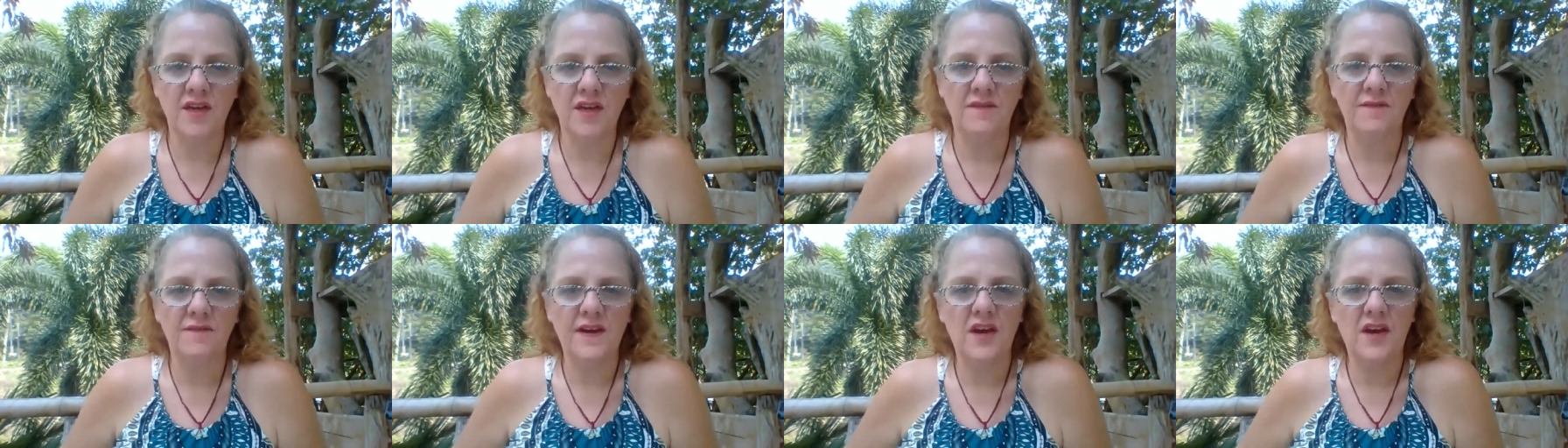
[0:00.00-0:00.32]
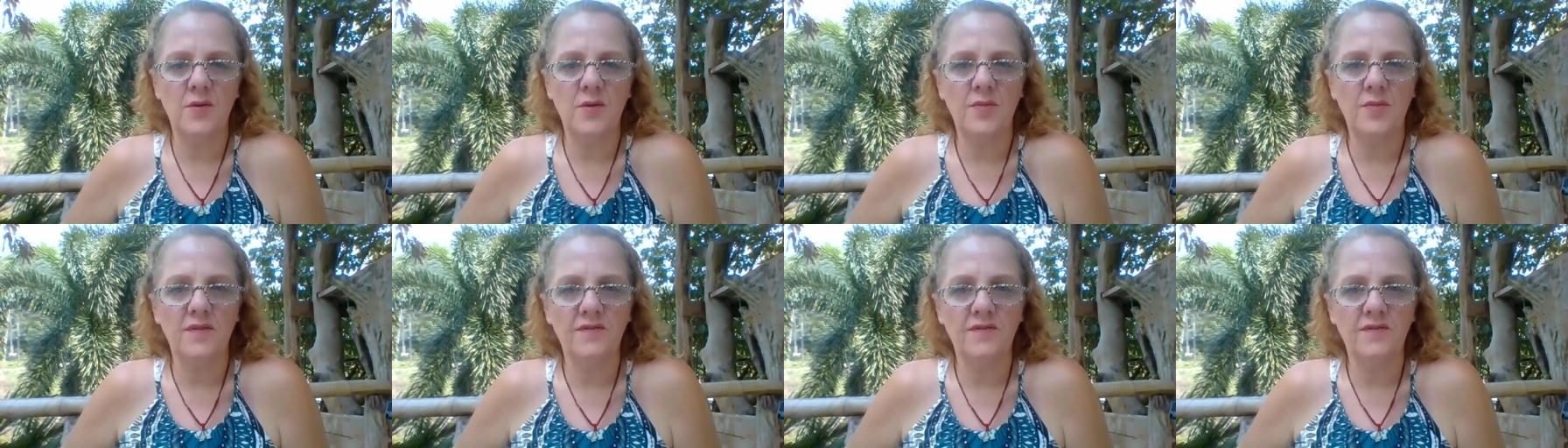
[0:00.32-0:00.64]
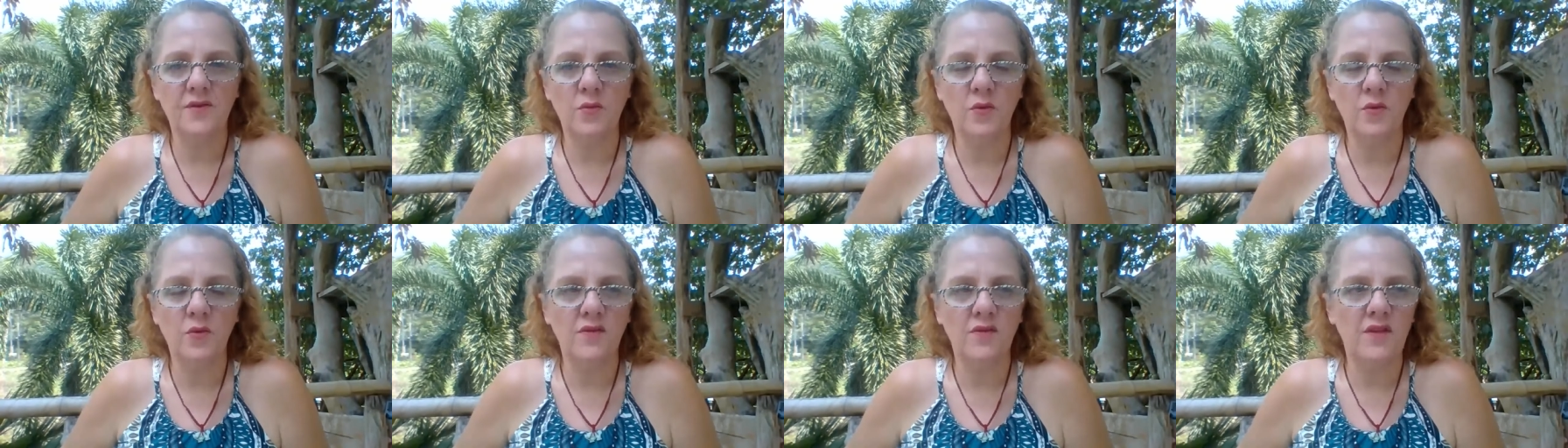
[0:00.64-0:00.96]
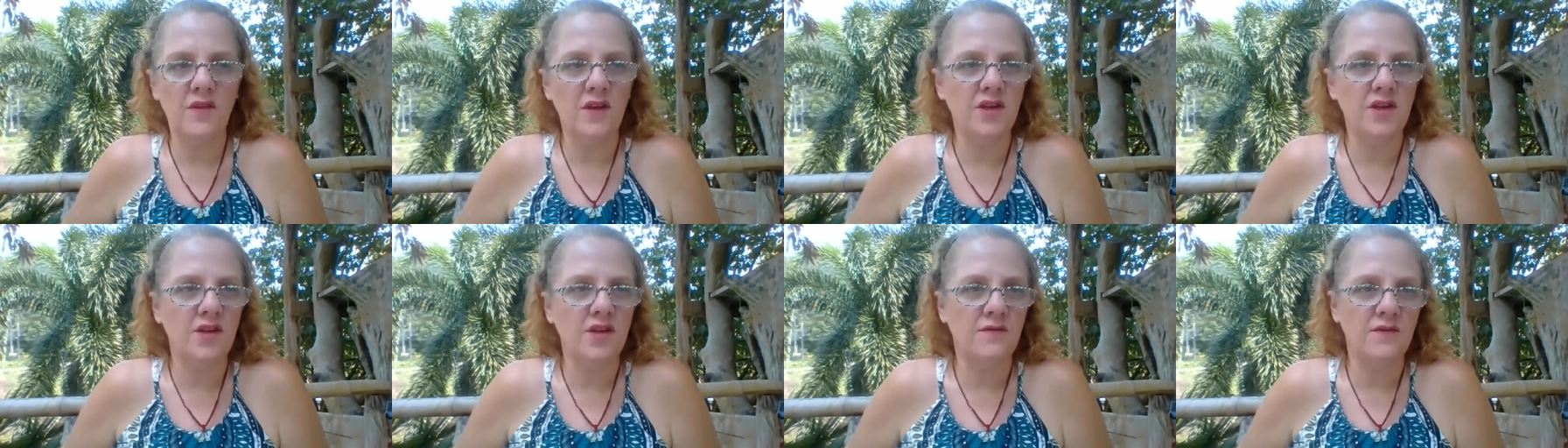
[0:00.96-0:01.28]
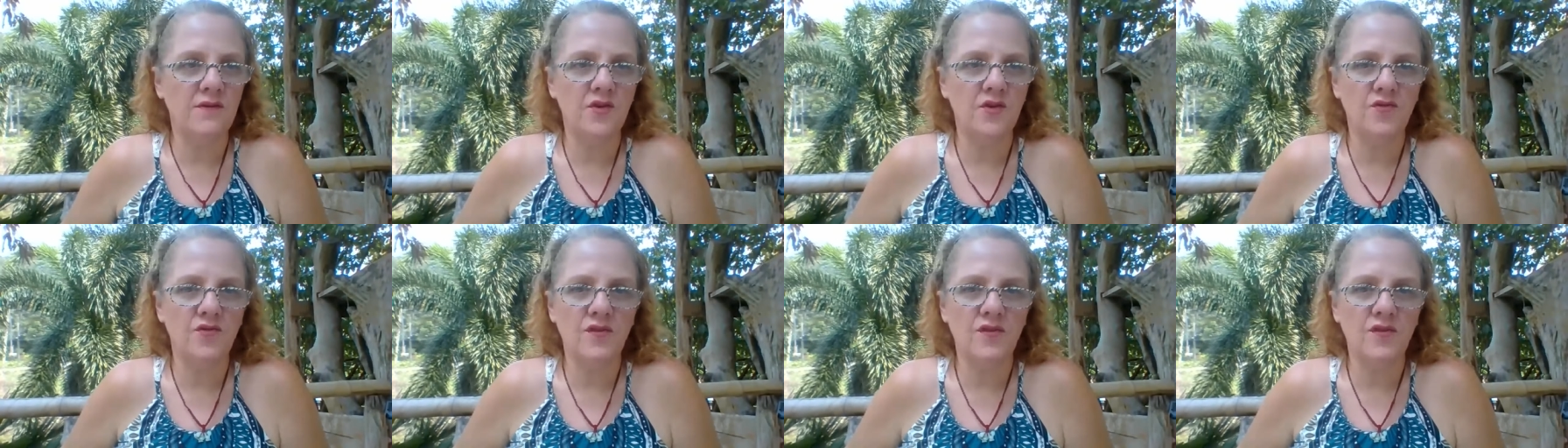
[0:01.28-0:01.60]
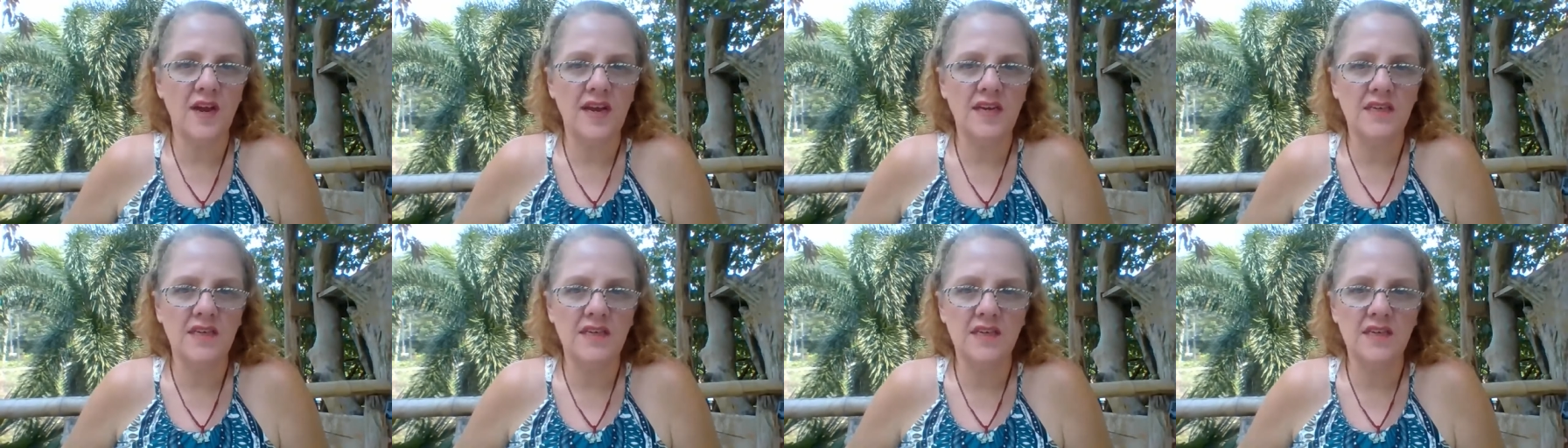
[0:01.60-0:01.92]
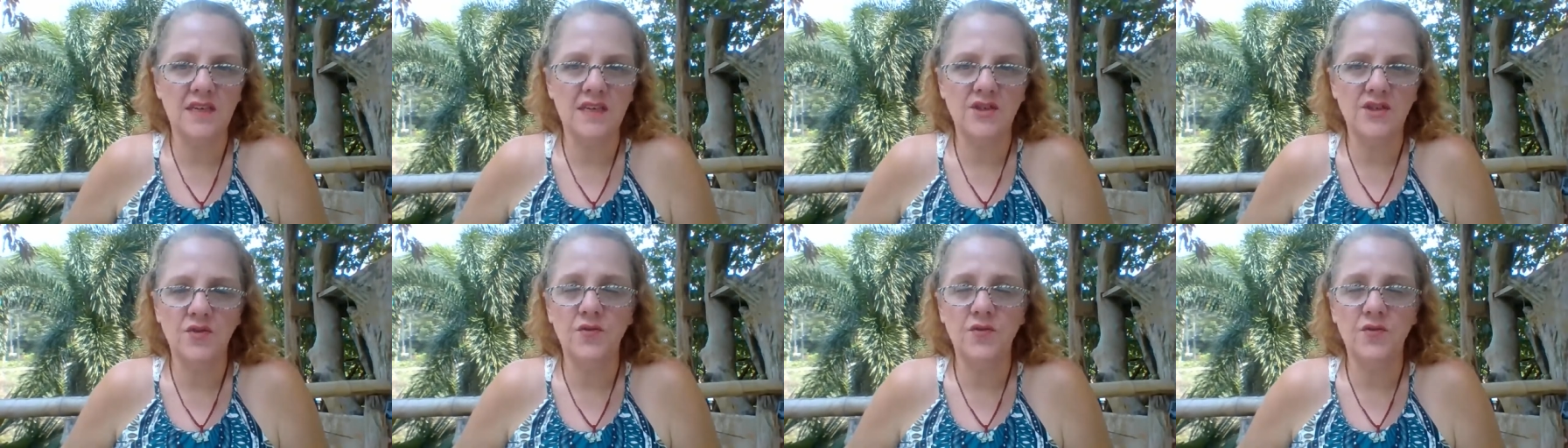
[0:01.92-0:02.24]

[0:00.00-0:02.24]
you're fed up of the one that you've created,